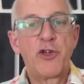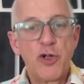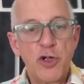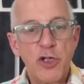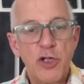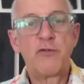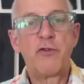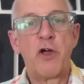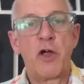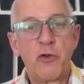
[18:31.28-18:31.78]

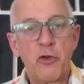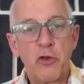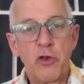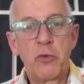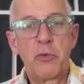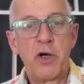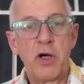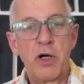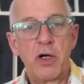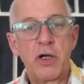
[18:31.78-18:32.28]
have done all the
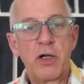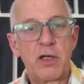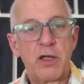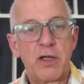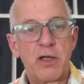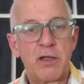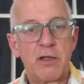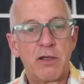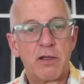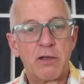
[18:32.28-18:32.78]
work,
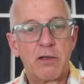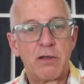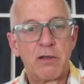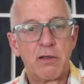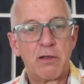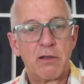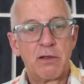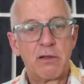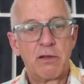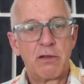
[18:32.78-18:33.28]

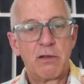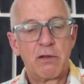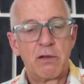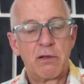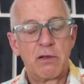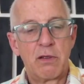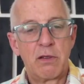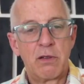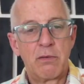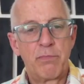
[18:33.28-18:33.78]

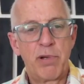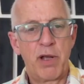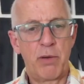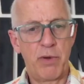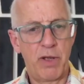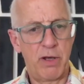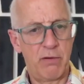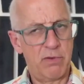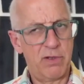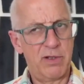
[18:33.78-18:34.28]
but I
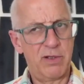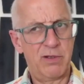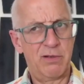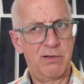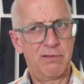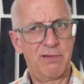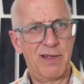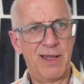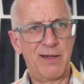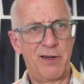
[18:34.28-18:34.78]
went,
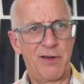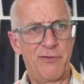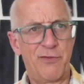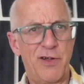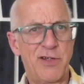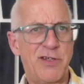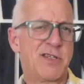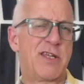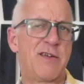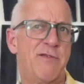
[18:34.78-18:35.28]
well, hang on, if I
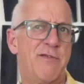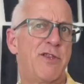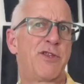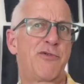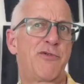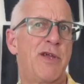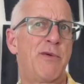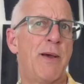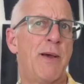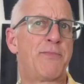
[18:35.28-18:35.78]
just give it
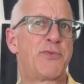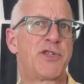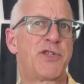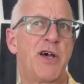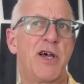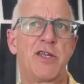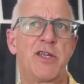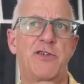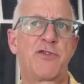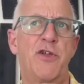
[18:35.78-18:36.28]
3
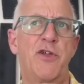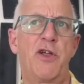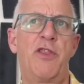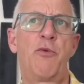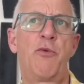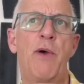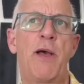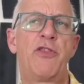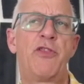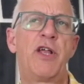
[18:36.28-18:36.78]
websites and
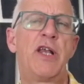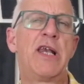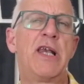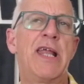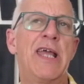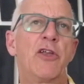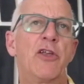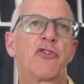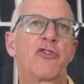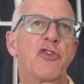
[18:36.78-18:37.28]
the
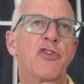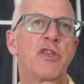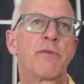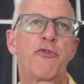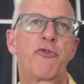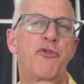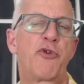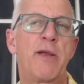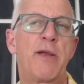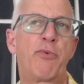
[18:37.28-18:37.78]
links to the
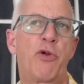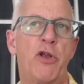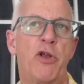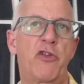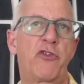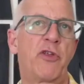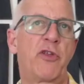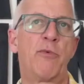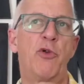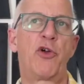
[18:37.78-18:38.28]
3
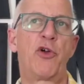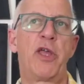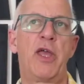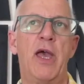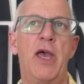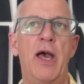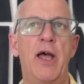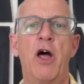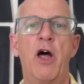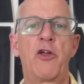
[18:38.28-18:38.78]
products I'm looking
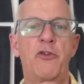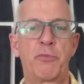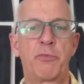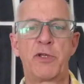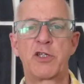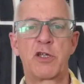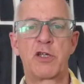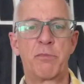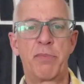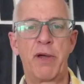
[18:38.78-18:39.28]
at and ask me
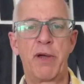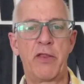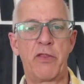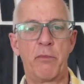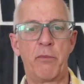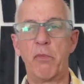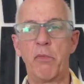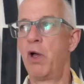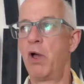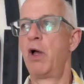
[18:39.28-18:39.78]
to compare
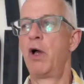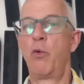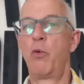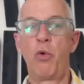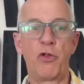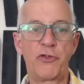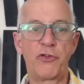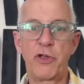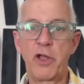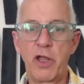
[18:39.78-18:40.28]
them,
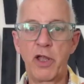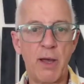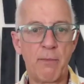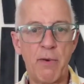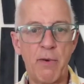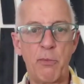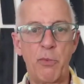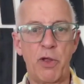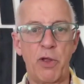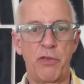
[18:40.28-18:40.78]
what's it going to come
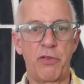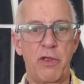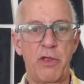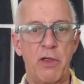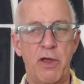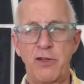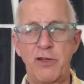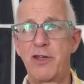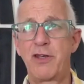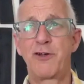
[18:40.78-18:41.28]
up with?
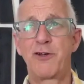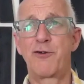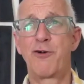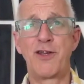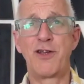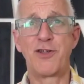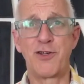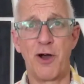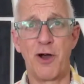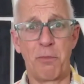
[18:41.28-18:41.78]
It did a
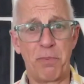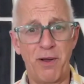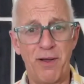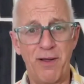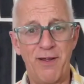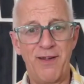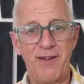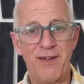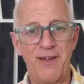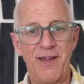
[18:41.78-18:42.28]
great job.
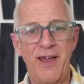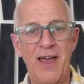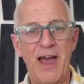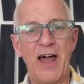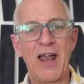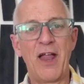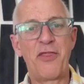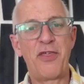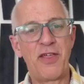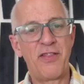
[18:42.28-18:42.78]

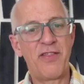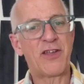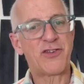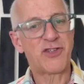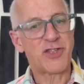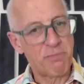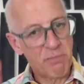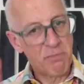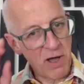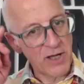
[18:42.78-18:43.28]
And I think that's
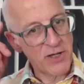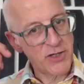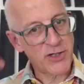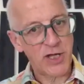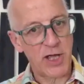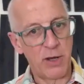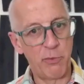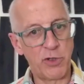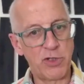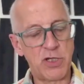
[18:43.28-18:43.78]
the
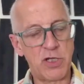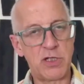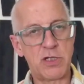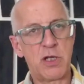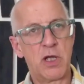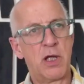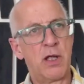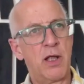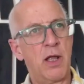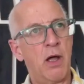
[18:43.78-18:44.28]
mindset, which is,
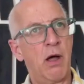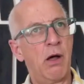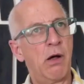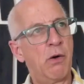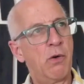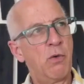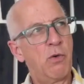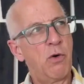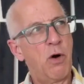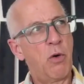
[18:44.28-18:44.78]

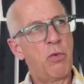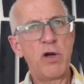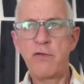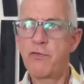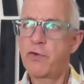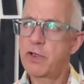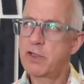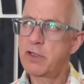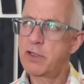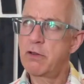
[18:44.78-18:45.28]
oh, I wonder if
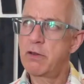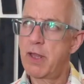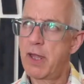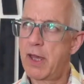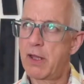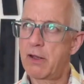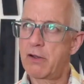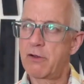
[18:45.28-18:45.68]
we could do that.